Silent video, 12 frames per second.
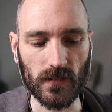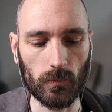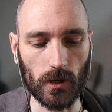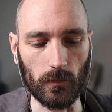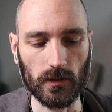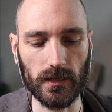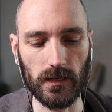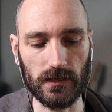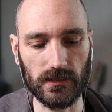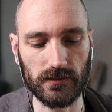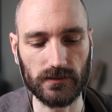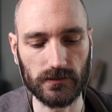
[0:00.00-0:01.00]
probably
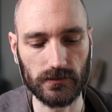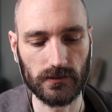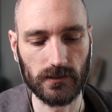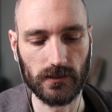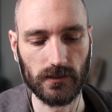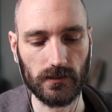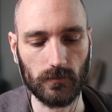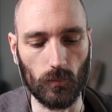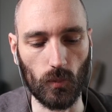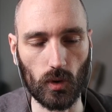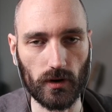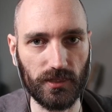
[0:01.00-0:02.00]

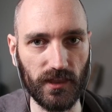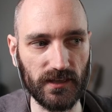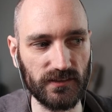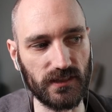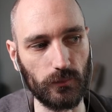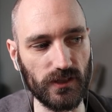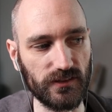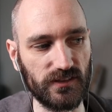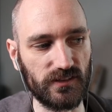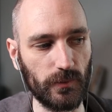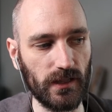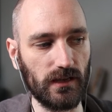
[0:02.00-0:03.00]
more things that we
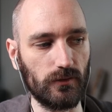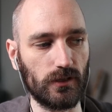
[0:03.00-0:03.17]
anticipated,